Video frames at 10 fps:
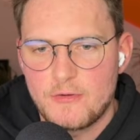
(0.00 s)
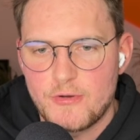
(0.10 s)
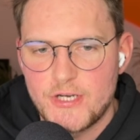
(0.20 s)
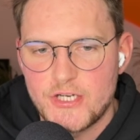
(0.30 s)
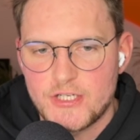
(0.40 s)

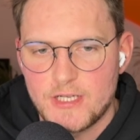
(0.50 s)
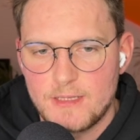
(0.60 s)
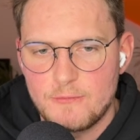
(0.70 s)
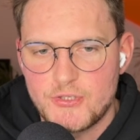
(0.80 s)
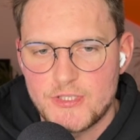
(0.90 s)

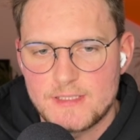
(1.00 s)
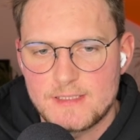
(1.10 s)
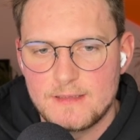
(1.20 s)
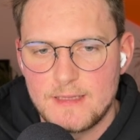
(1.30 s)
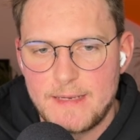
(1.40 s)
credential, which is
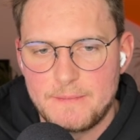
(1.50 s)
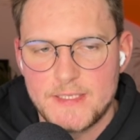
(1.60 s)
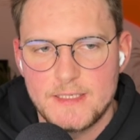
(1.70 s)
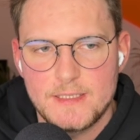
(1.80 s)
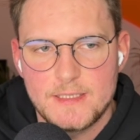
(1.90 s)
still
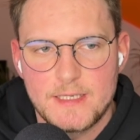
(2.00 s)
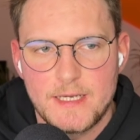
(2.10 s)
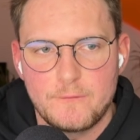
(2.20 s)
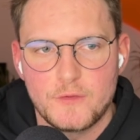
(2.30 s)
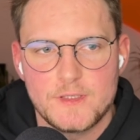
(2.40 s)
empty.
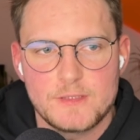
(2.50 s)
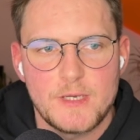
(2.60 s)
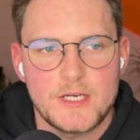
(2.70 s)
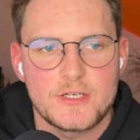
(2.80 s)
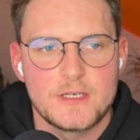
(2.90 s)
And for this, we
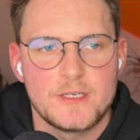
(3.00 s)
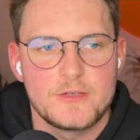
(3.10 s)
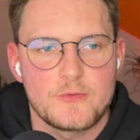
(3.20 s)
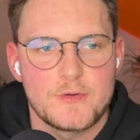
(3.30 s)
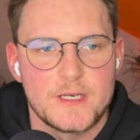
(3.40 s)
actually need
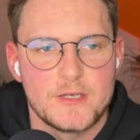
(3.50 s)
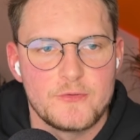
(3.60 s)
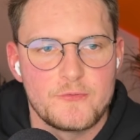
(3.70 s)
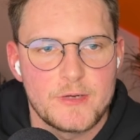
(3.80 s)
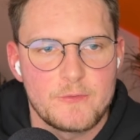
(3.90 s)
to create a
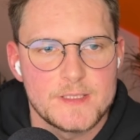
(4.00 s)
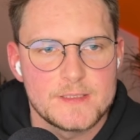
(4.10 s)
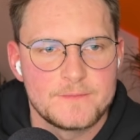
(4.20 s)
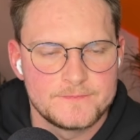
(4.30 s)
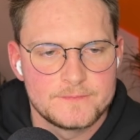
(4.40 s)
new request.